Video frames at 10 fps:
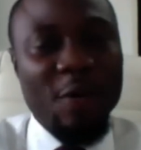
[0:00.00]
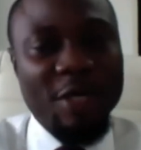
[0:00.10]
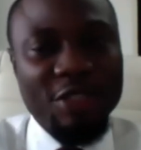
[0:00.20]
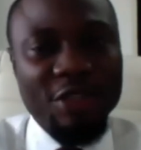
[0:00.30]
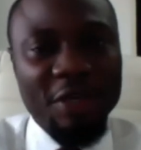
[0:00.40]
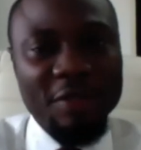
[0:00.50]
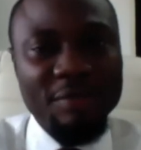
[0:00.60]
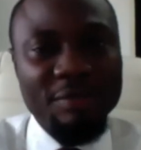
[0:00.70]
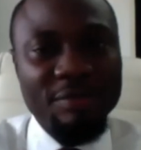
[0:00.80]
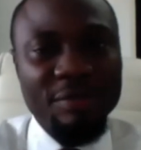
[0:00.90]
question
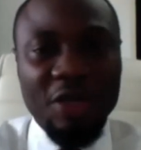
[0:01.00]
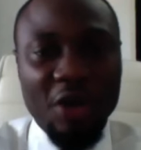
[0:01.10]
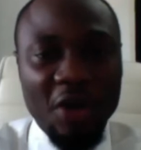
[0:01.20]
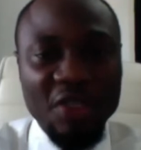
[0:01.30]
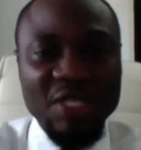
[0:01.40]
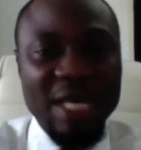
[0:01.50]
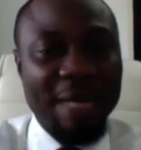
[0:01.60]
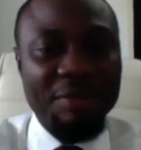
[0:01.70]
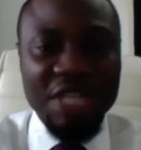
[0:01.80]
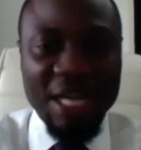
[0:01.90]
because
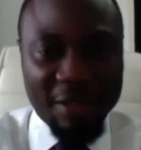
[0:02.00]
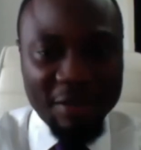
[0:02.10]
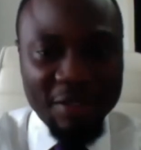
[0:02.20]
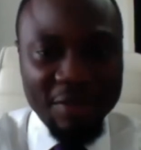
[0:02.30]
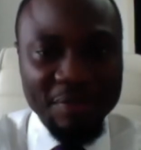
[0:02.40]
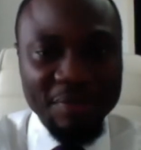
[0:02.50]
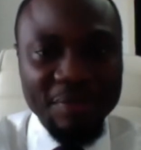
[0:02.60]
I'm Charles.